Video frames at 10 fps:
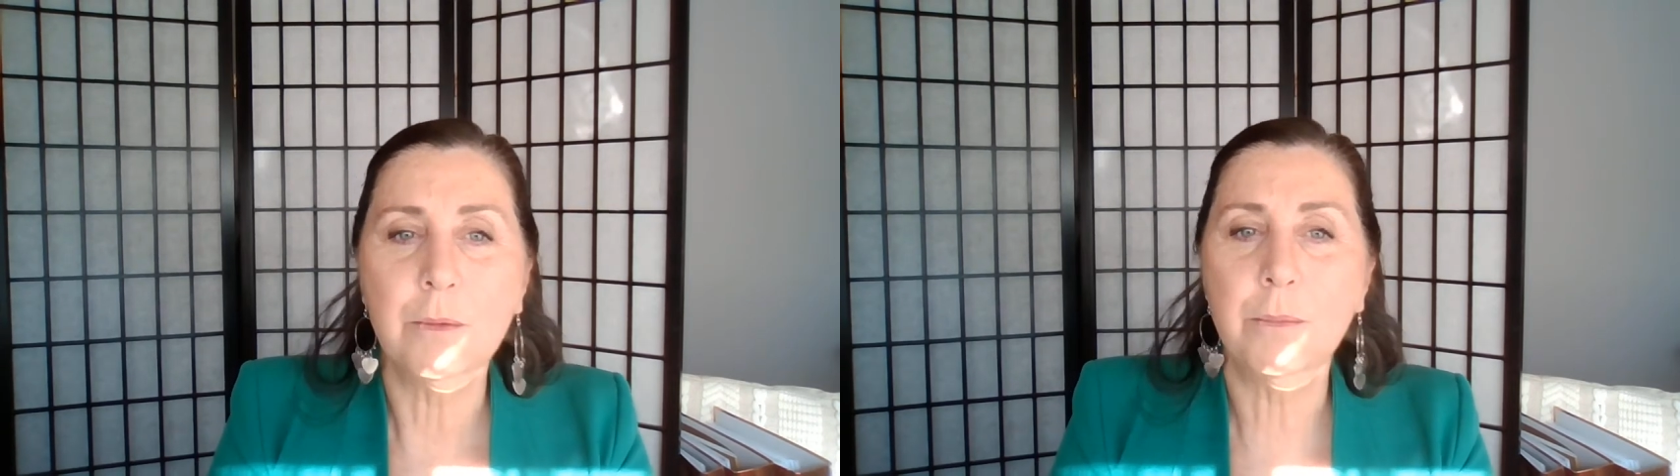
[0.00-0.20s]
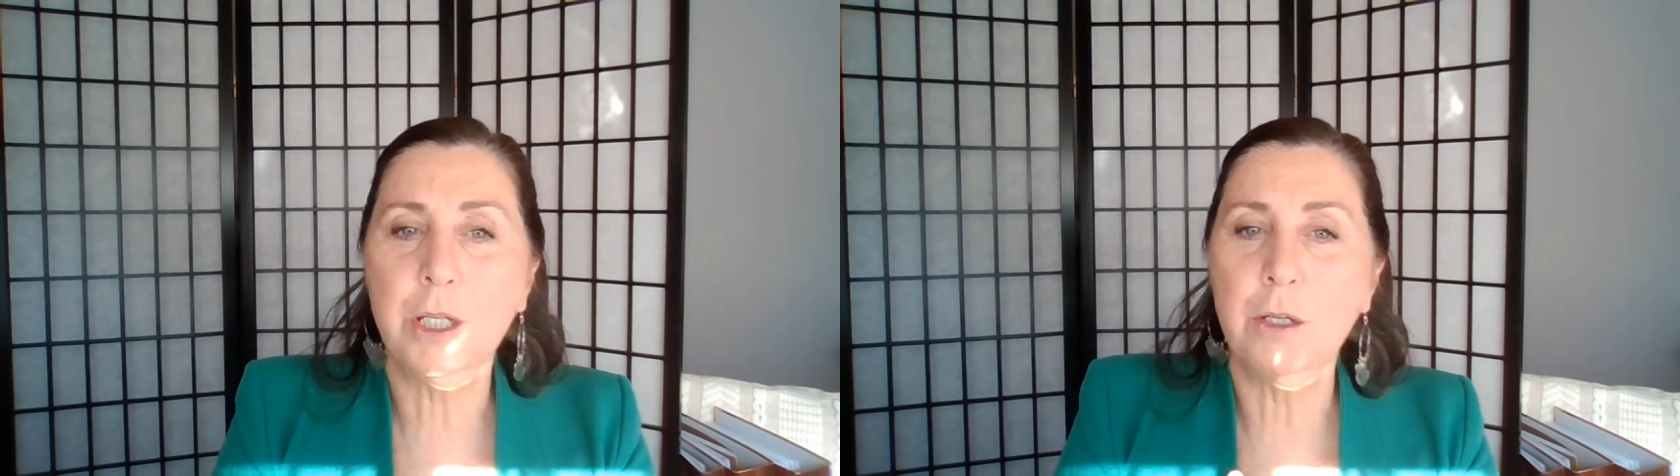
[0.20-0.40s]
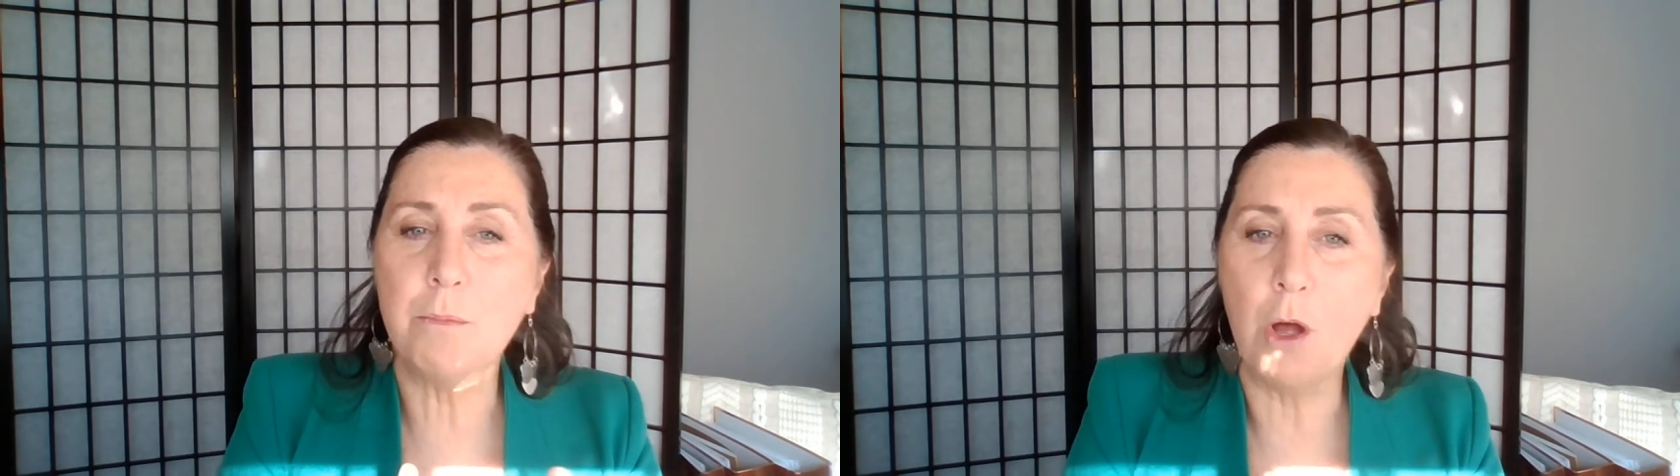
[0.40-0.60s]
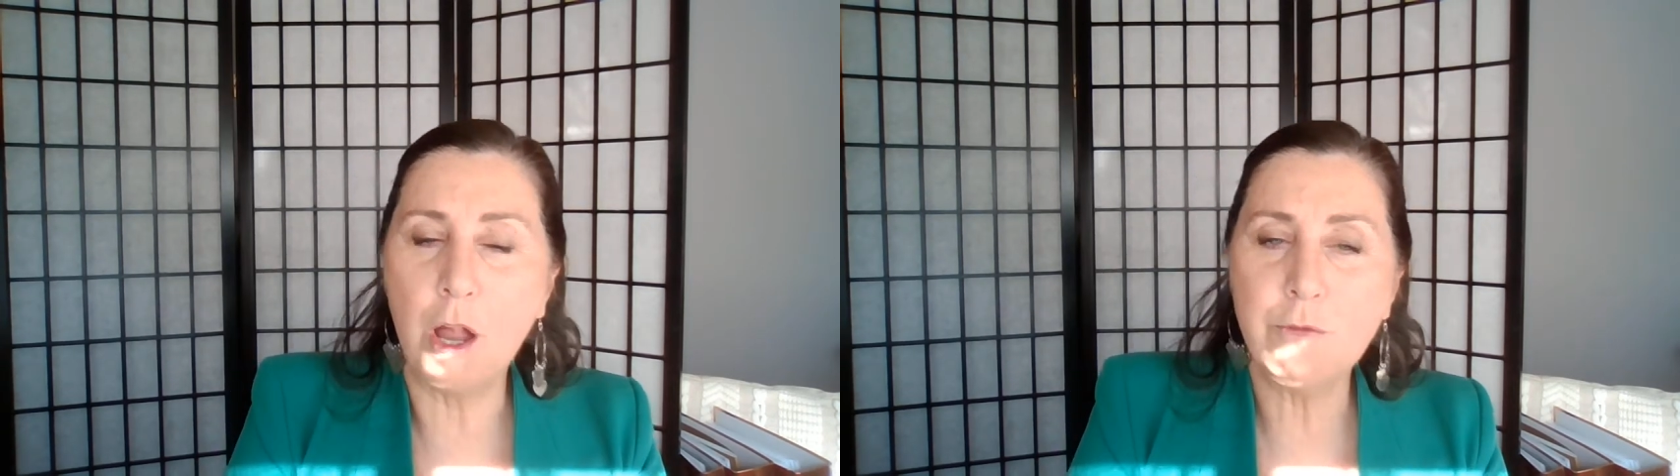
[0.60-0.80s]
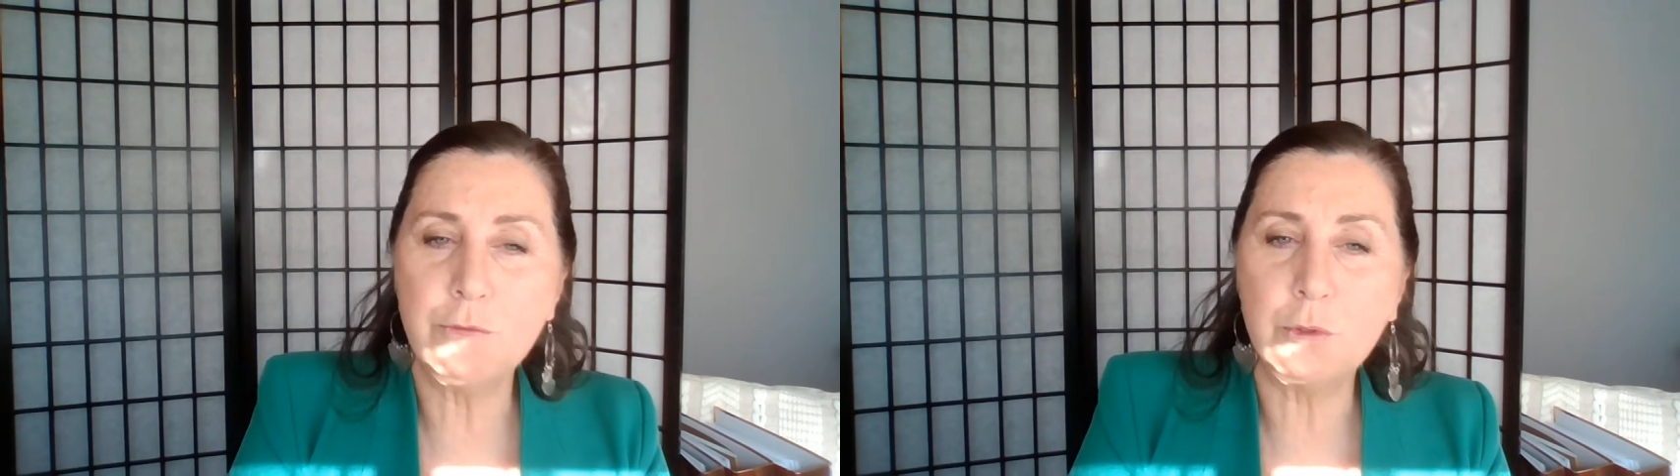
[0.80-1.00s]
being
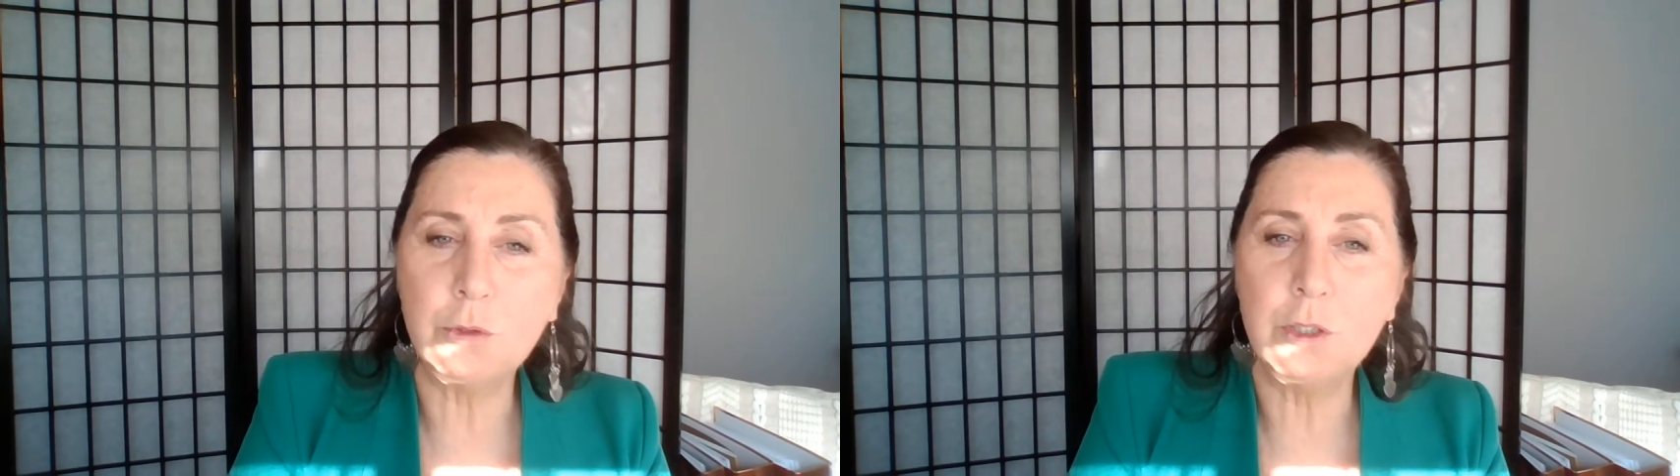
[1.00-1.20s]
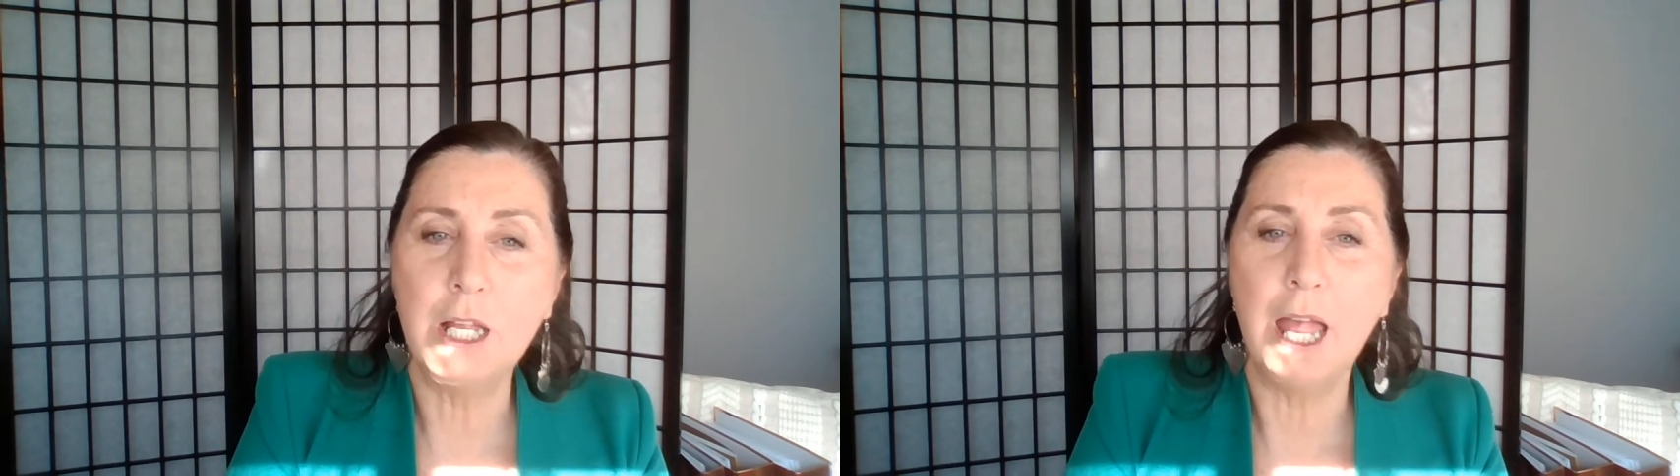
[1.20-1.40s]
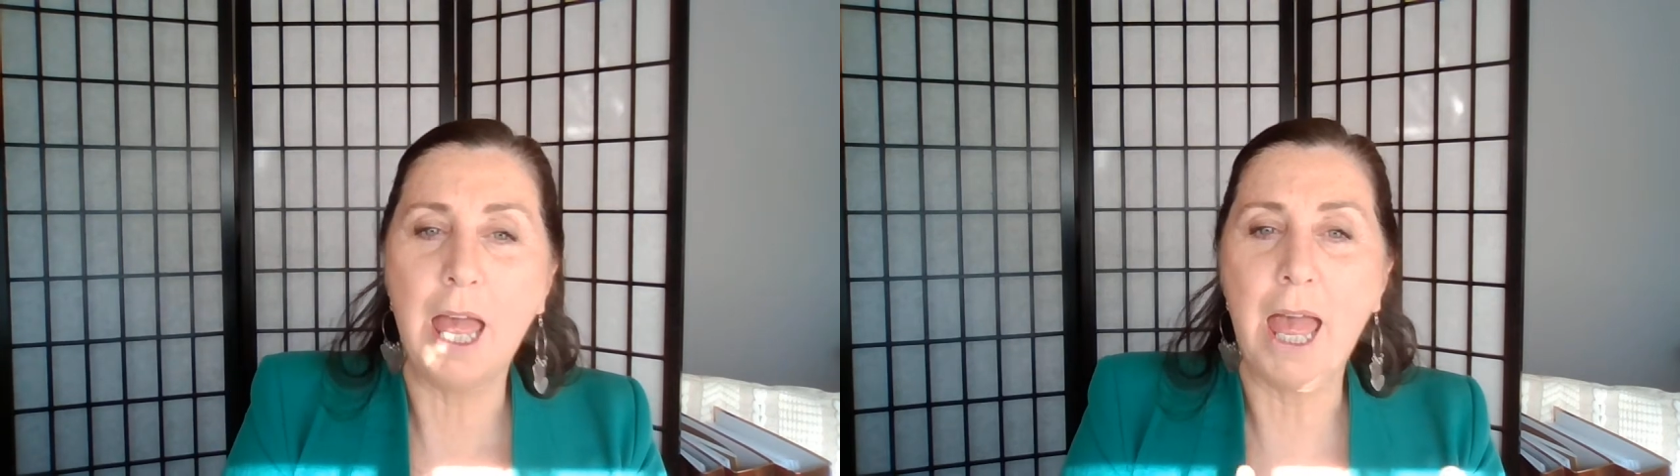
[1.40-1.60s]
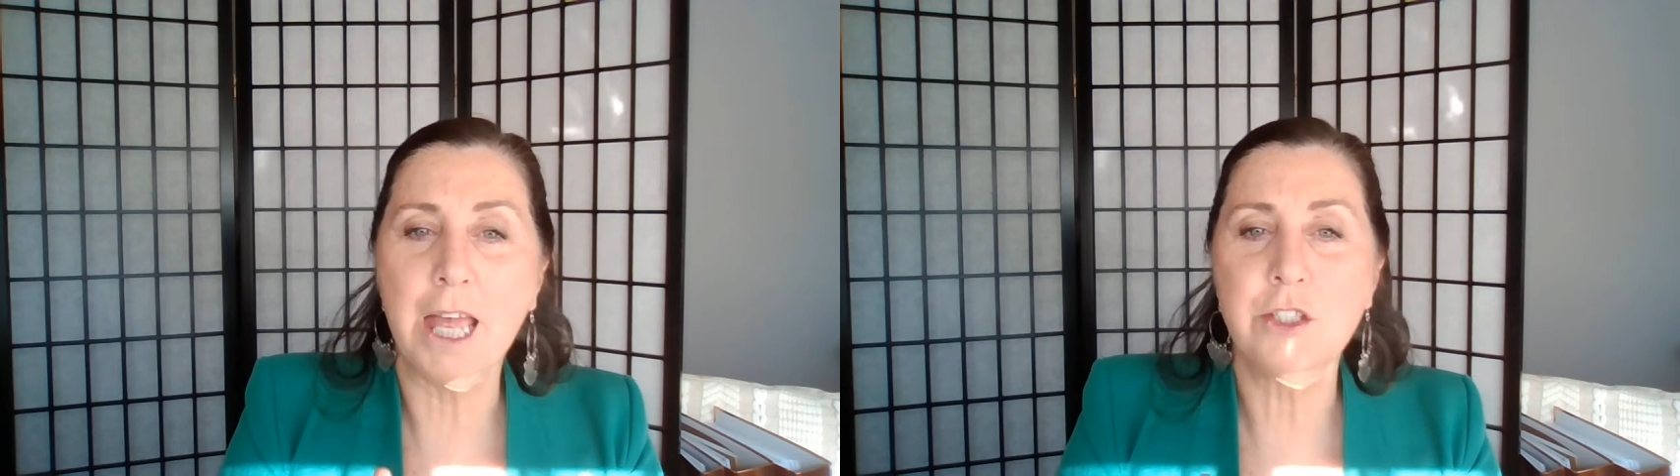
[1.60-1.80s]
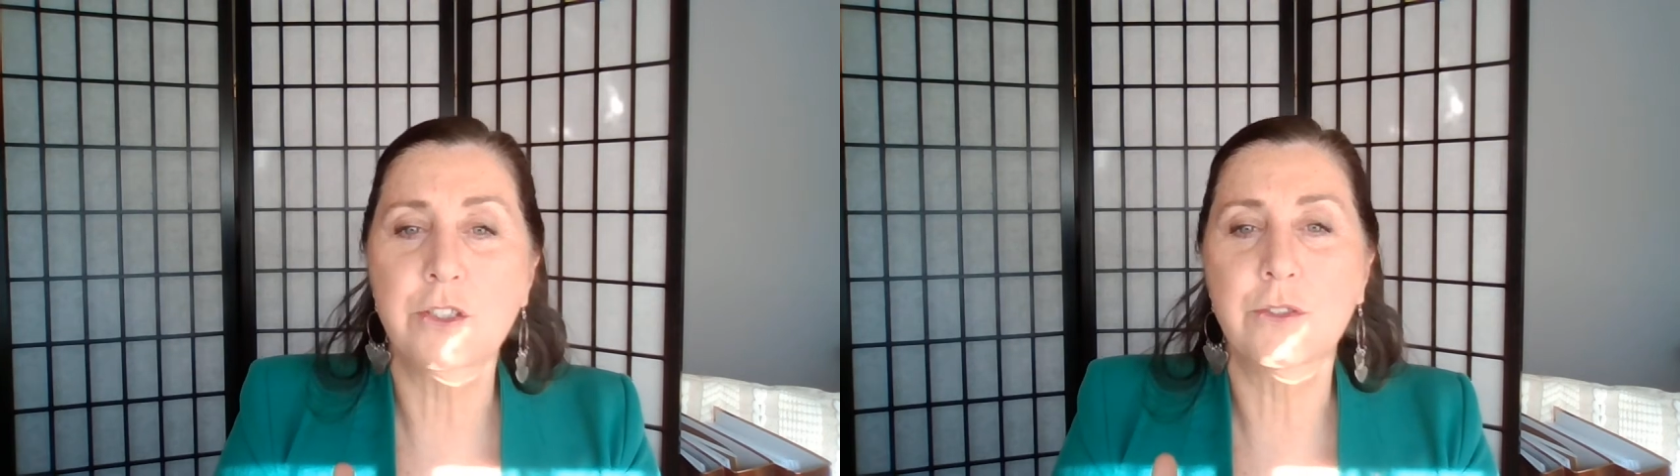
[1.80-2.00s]
mindful
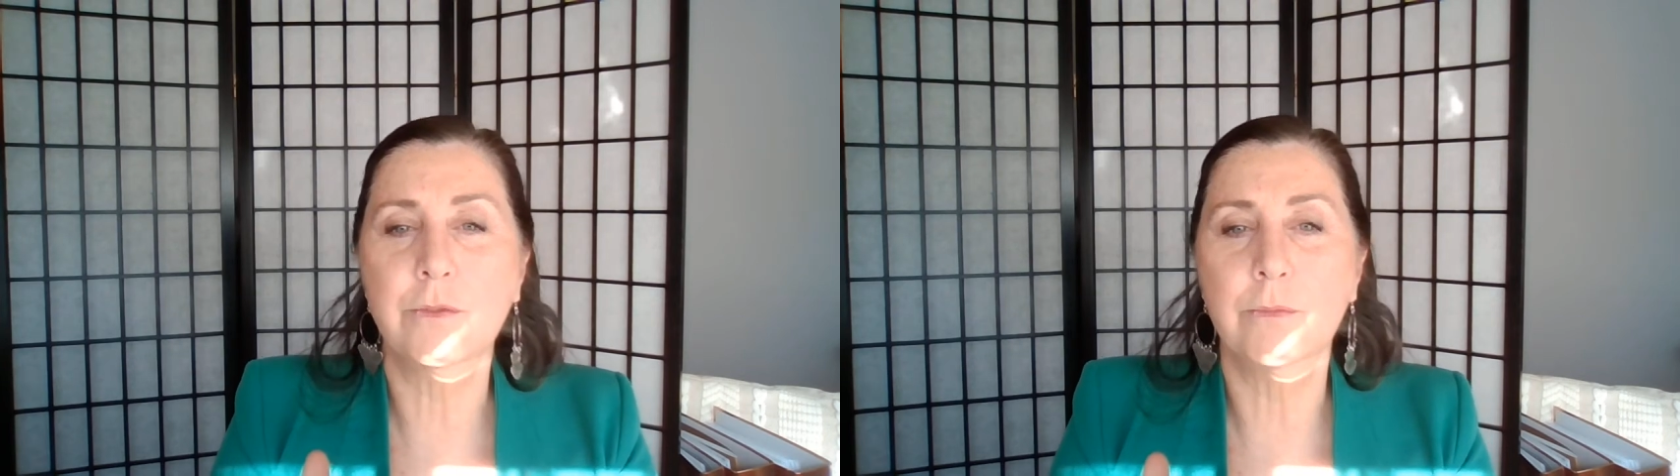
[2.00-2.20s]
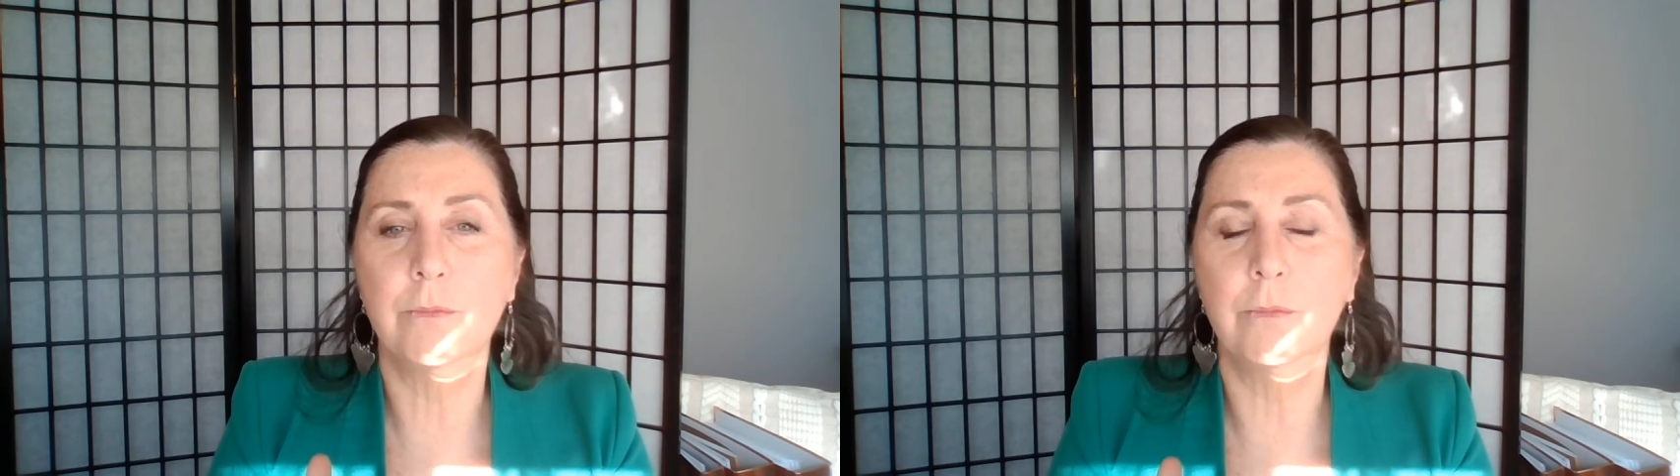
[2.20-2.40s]
as